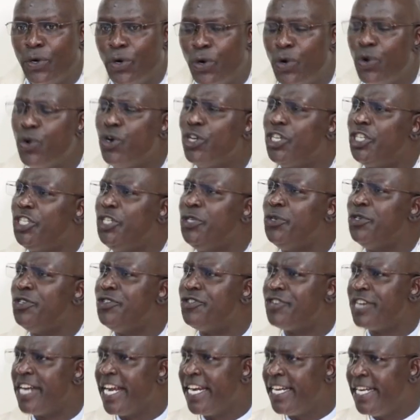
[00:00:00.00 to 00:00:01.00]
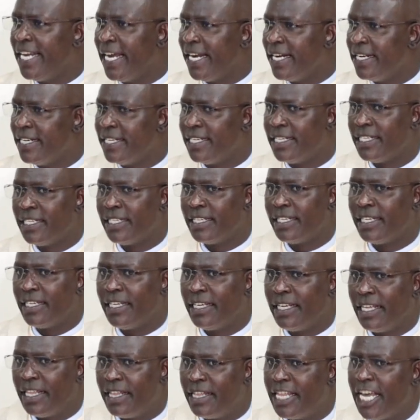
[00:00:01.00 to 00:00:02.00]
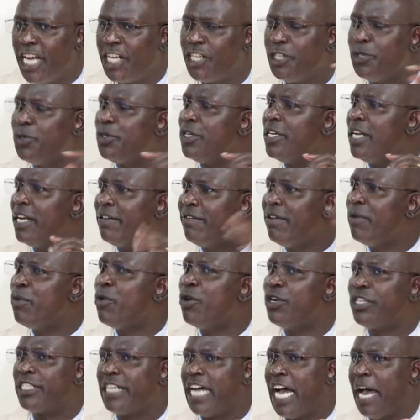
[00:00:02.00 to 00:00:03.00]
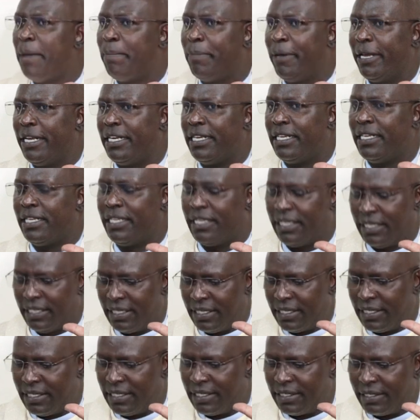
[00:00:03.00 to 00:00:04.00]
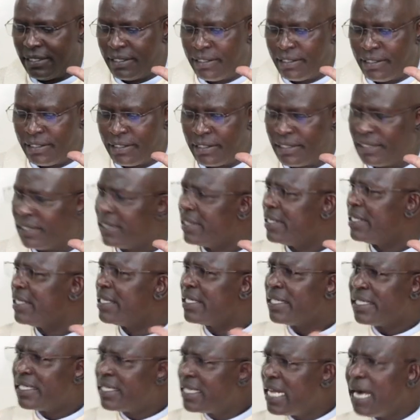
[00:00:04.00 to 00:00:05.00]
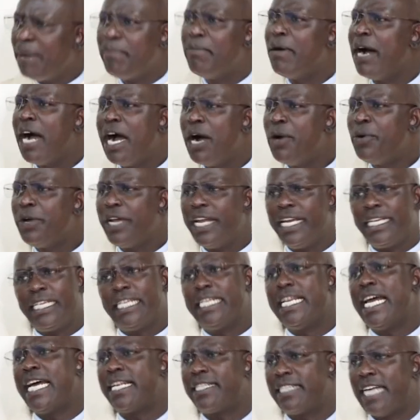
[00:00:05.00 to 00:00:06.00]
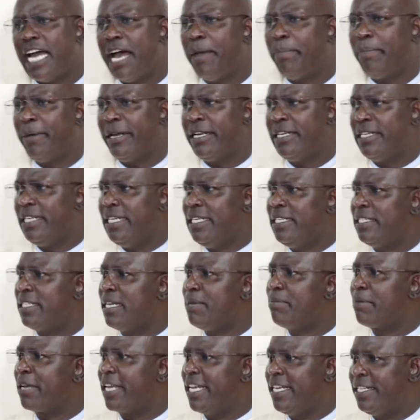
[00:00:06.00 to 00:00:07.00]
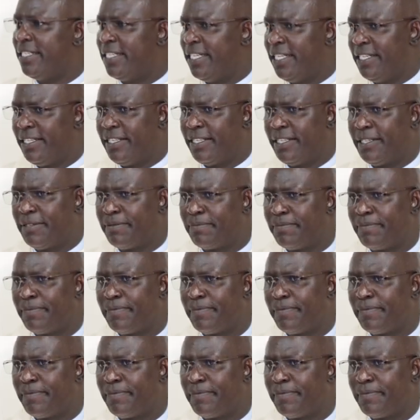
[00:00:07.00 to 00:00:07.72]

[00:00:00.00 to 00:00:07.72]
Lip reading: What you dreaded that you'd never want to happen, somehow it does happen in some cases.